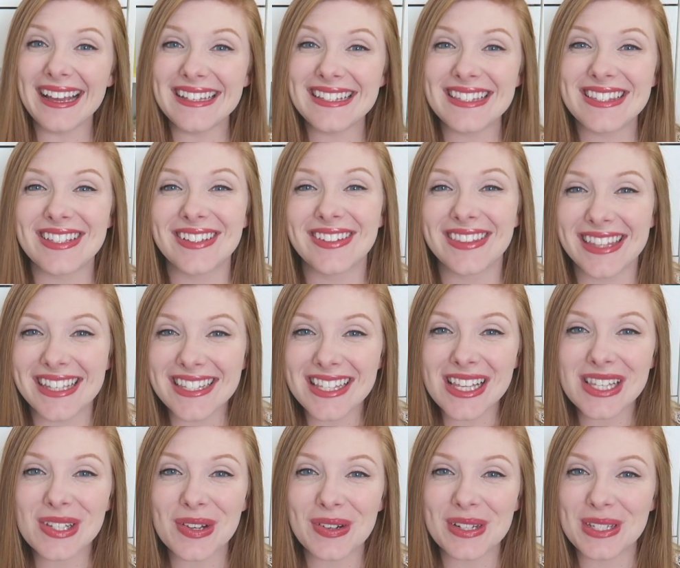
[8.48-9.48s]
guys! So this
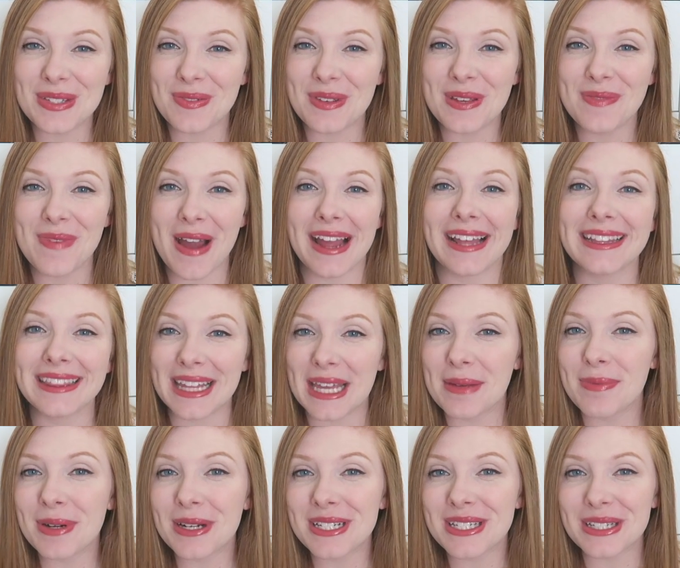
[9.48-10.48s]
is going to be my
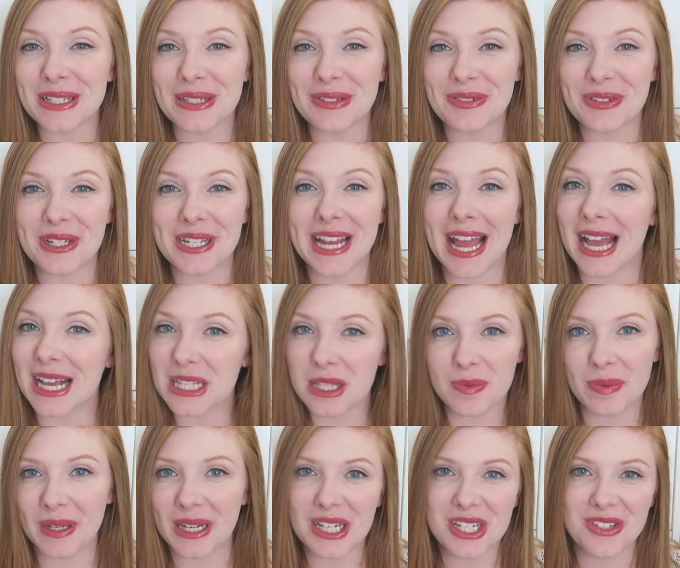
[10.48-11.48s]
labor and delivery
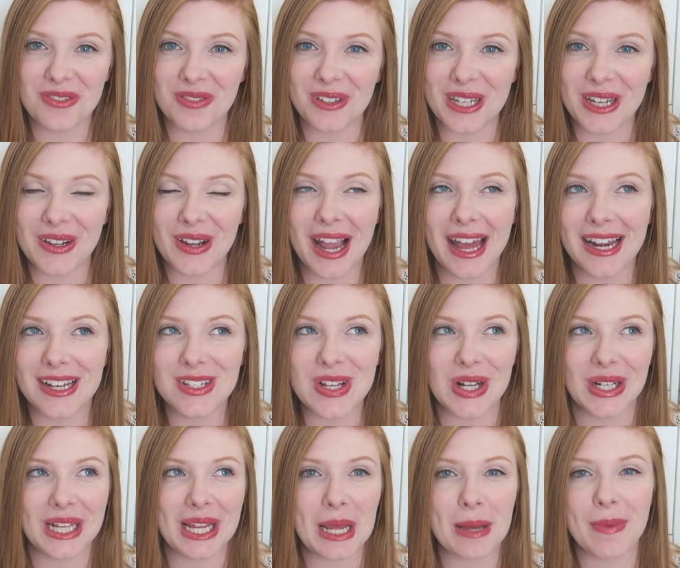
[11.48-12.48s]
explanation video, kind of
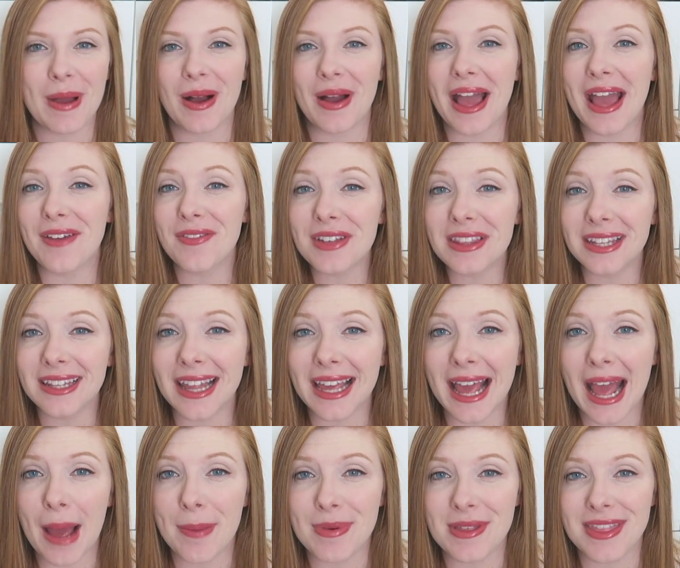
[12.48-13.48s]
talking about everything
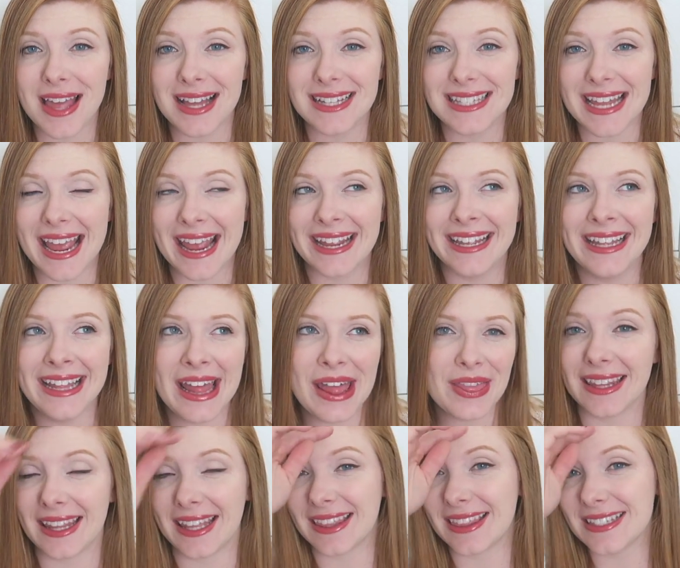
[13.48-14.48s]
that happened that day
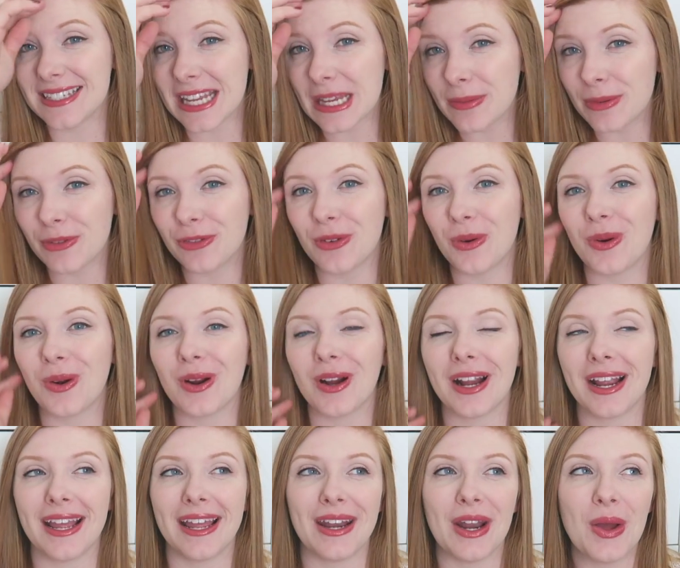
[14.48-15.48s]
and like the day before
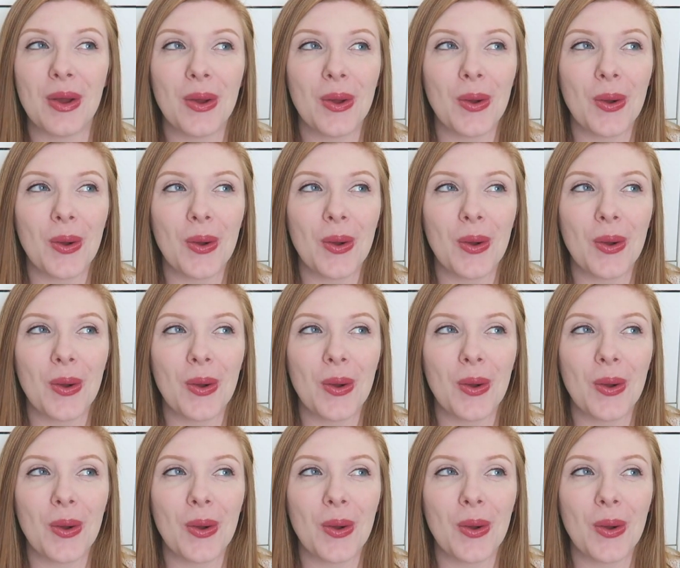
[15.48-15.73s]
and